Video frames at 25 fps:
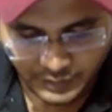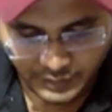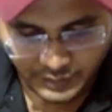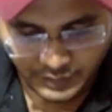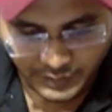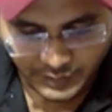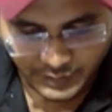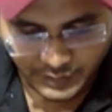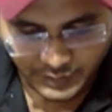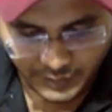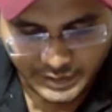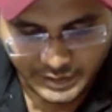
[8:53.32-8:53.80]

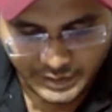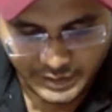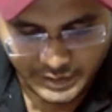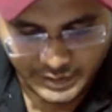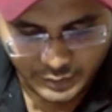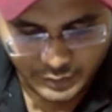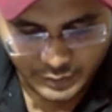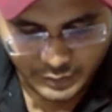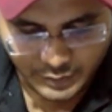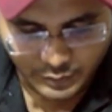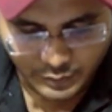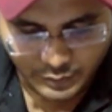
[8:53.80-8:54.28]
Next is what
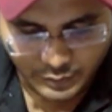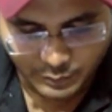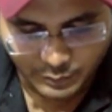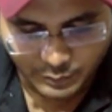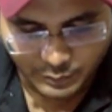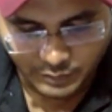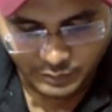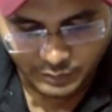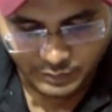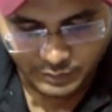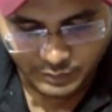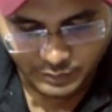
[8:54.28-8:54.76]
is
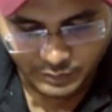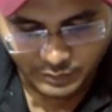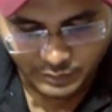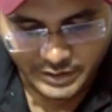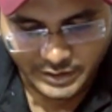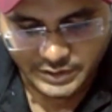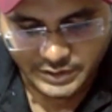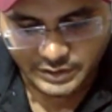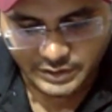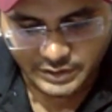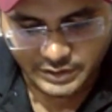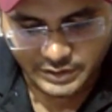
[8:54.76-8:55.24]
polymerization?
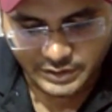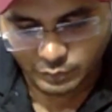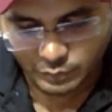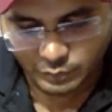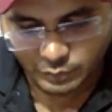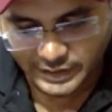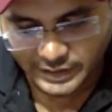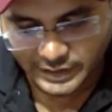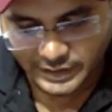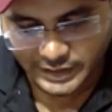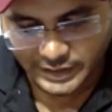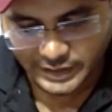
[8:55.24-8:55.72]
What the
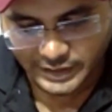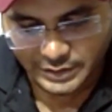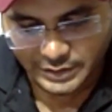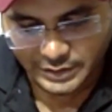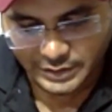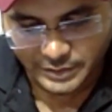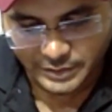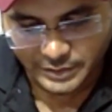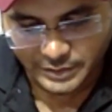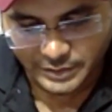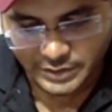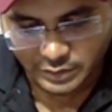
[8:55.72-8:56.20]
classification
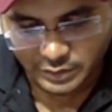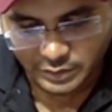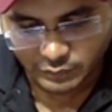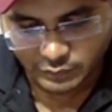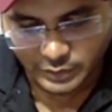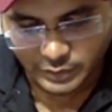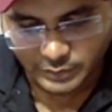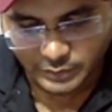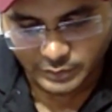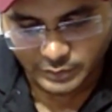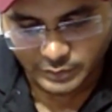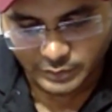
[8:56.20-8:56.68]
of
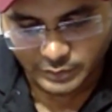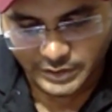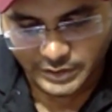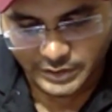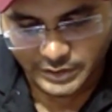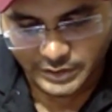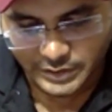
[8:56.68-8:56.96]
polymerization?